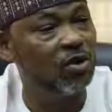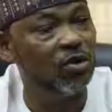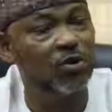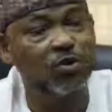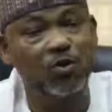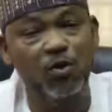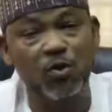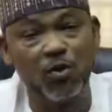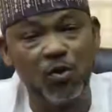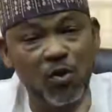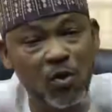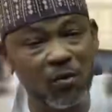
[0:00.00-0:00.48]

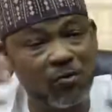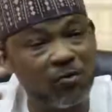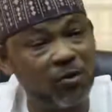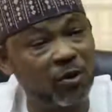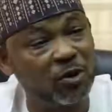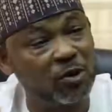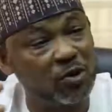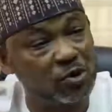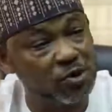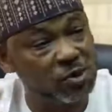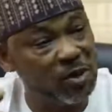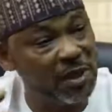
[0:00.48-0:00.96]
to go
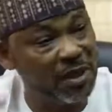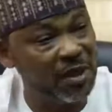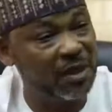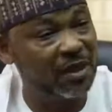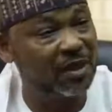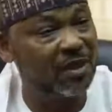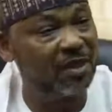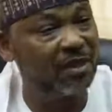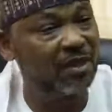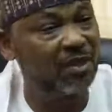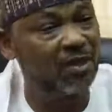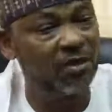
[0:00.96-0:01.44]
for
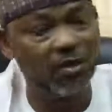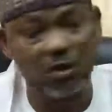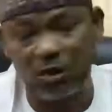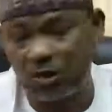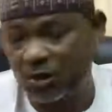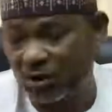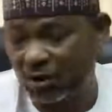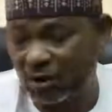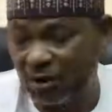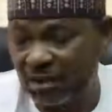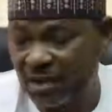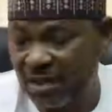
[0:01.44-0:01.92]
training,
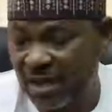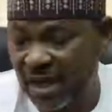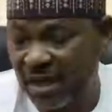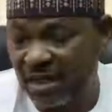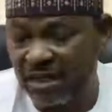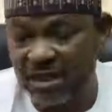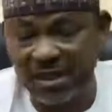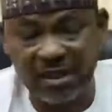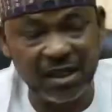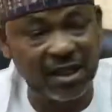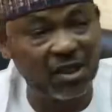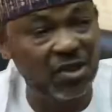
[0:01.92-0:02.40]
not just
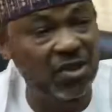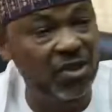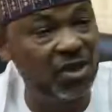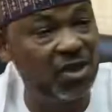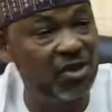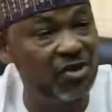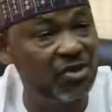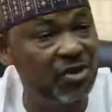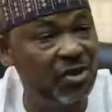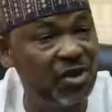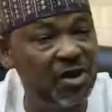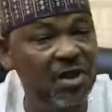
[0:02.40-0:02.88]
getting a
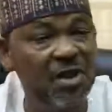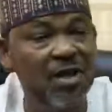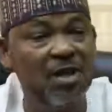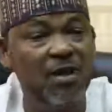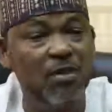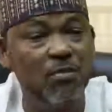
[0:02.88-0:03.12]
degree.